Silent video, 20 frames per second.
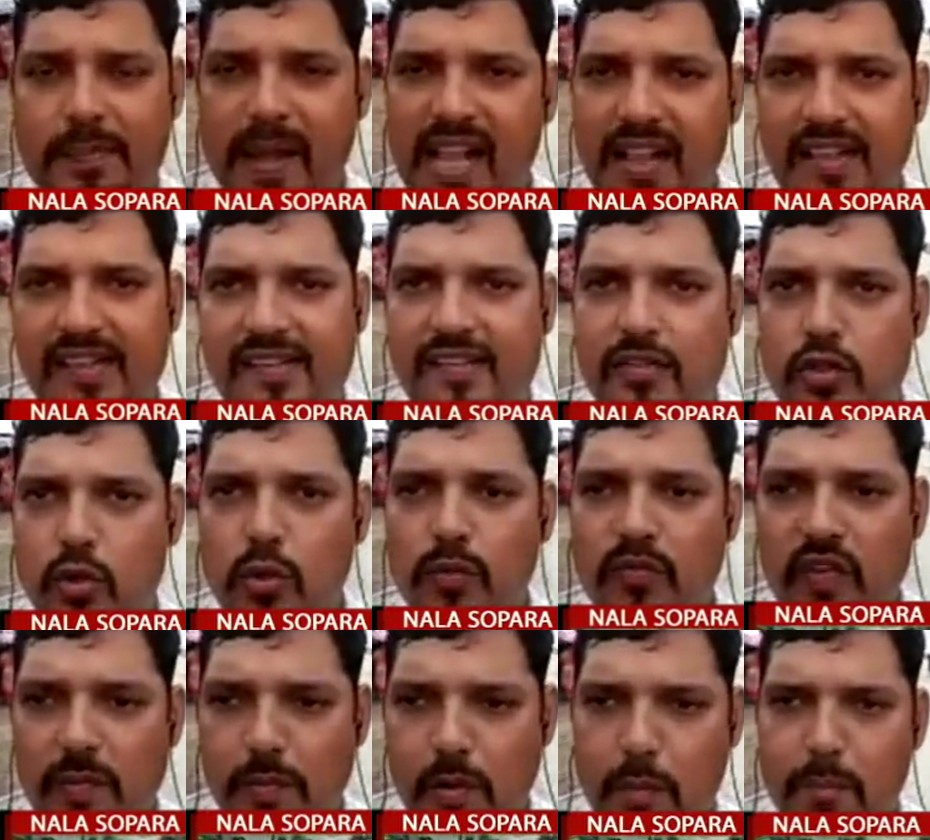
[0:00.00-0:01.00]
spells doom
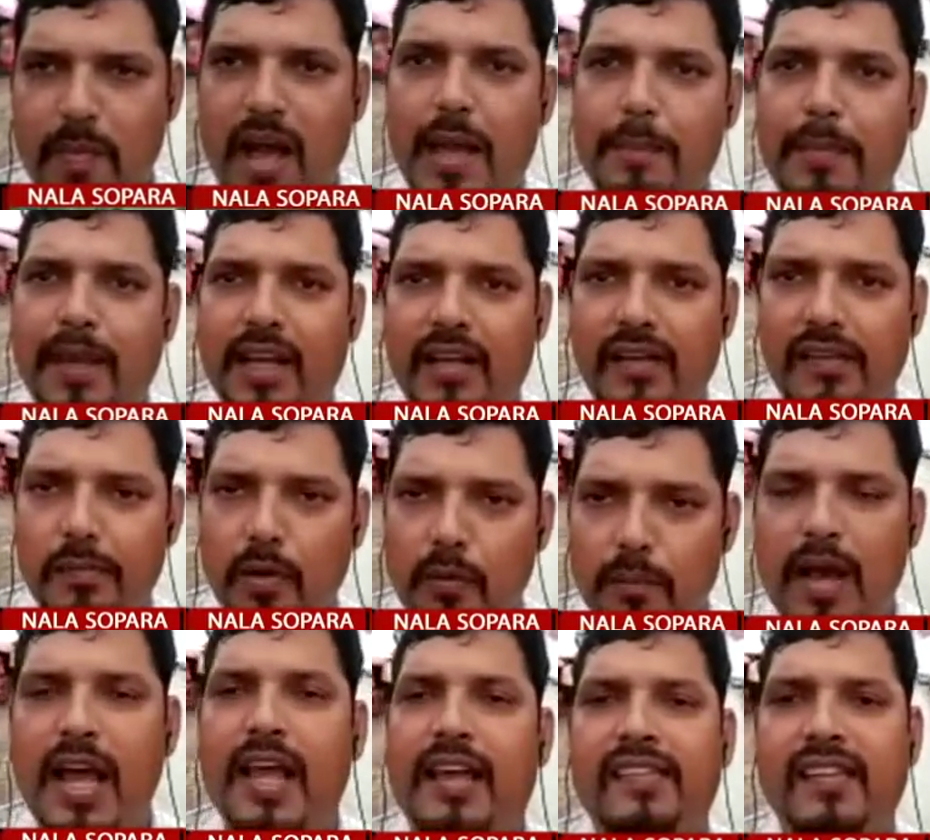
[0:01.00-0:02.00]
for Mumbai because
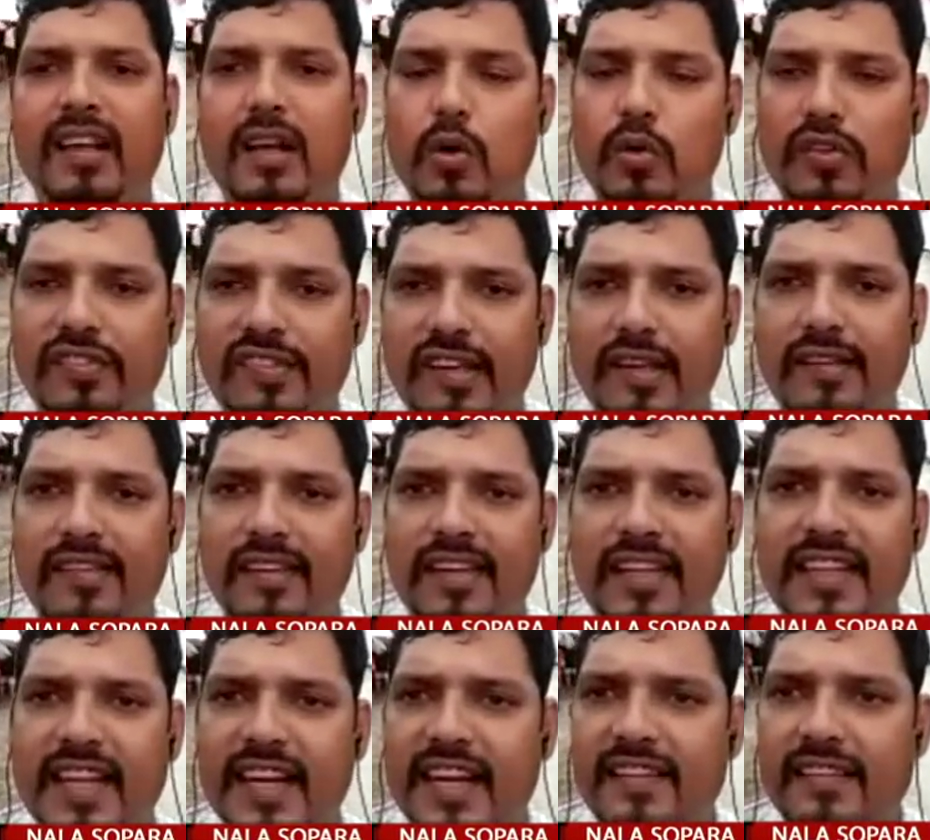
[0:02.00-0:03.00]
Mumbai is a coastal
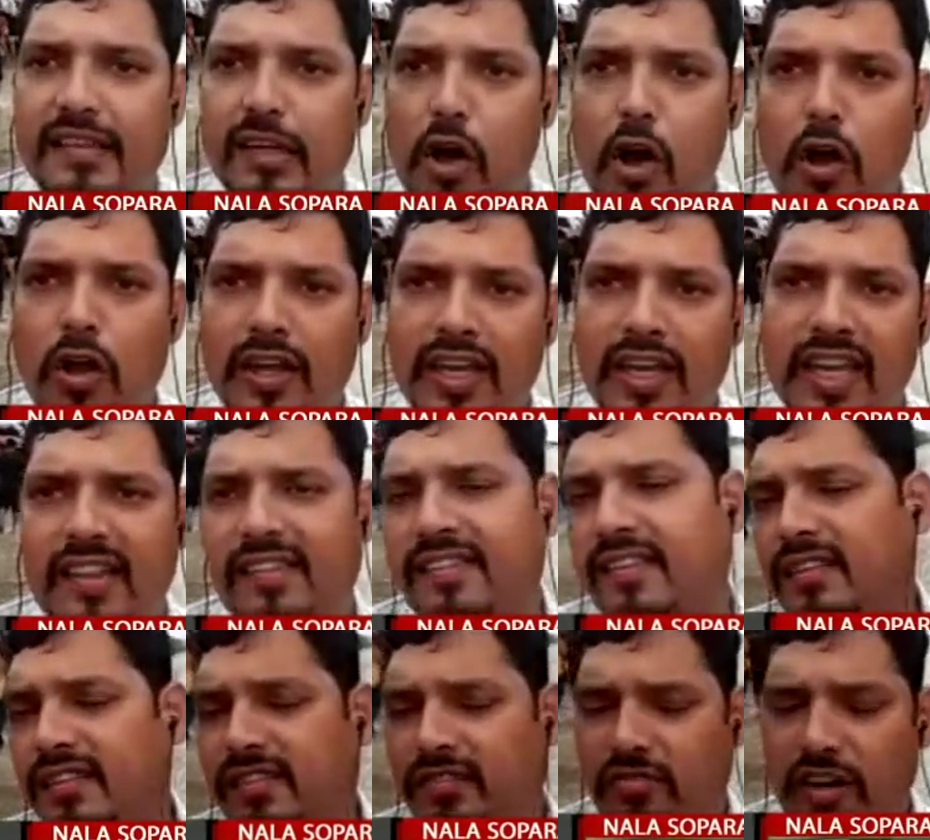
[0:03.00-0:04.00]
city that has lock gates.
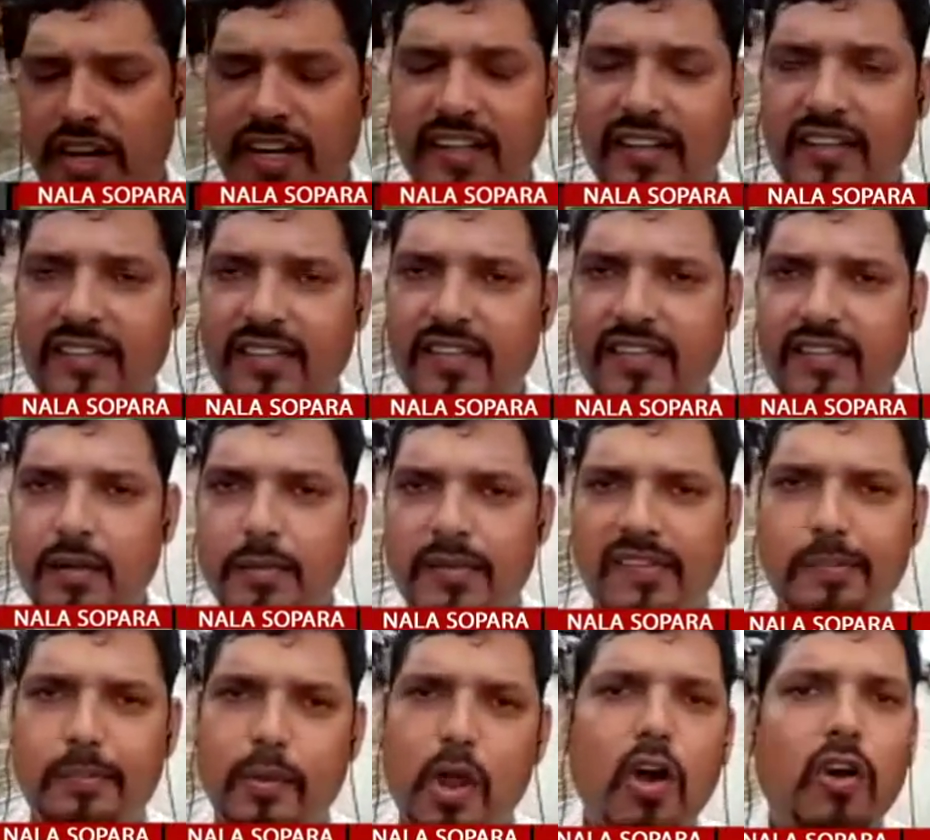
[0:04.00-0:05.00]
Drainage system
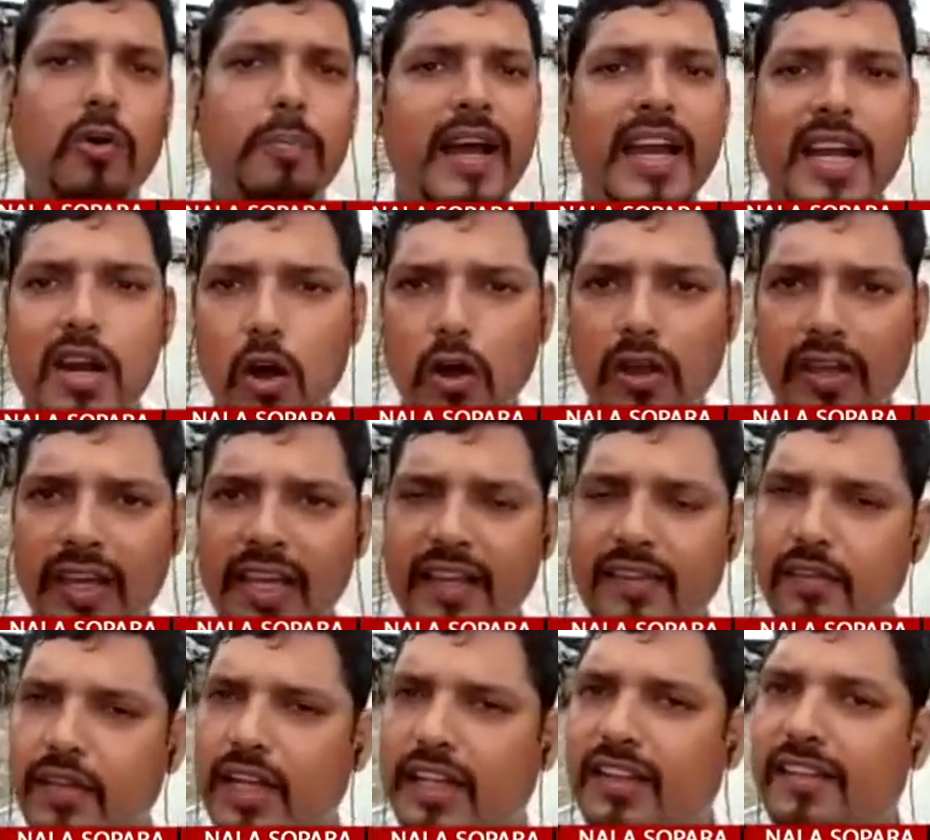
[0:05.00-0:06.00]
is blocked by lock
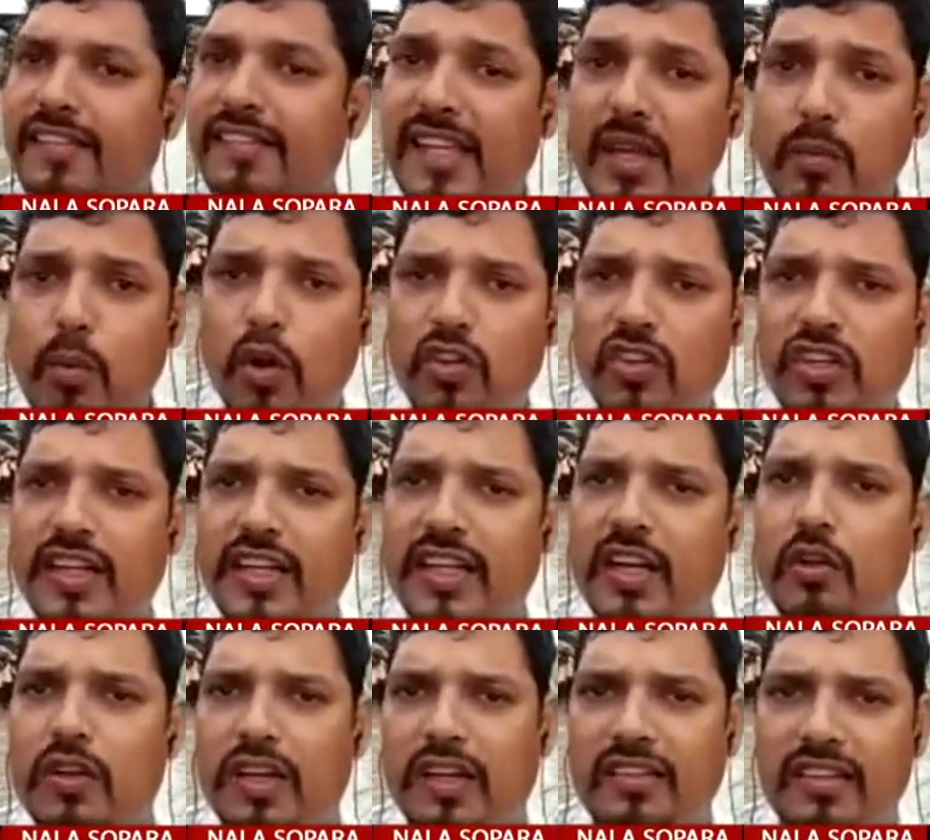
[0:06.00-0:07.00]
gates so that the seawater
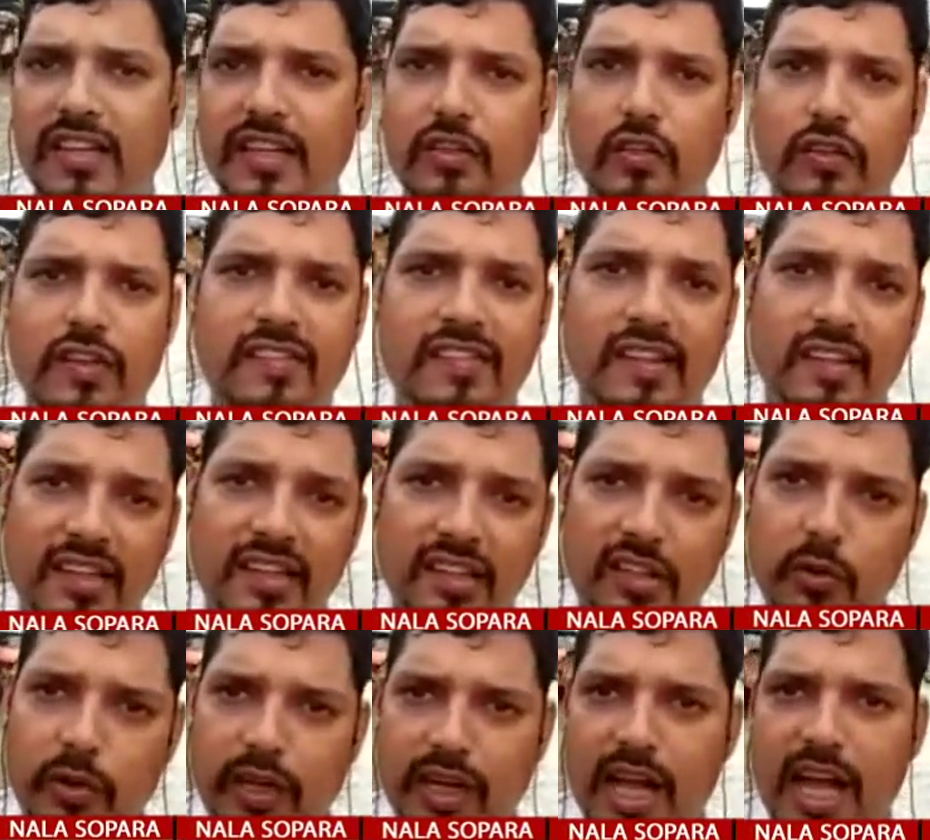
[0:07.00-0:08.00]
cannot enter into the city
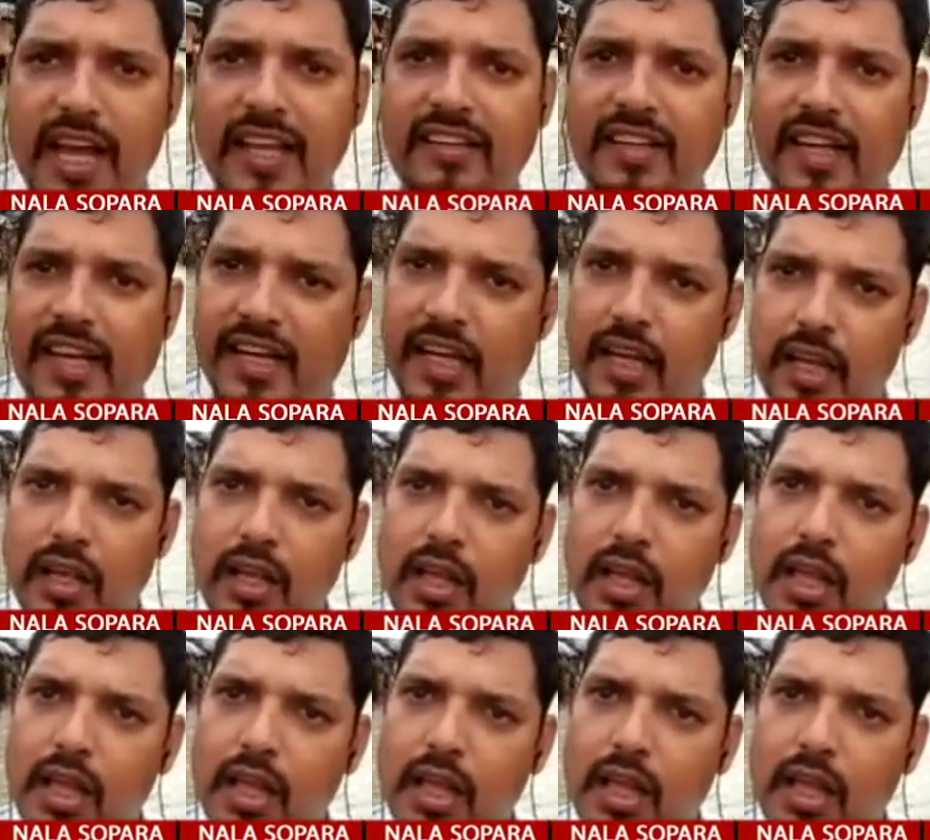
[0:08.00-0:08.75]
during a high tide.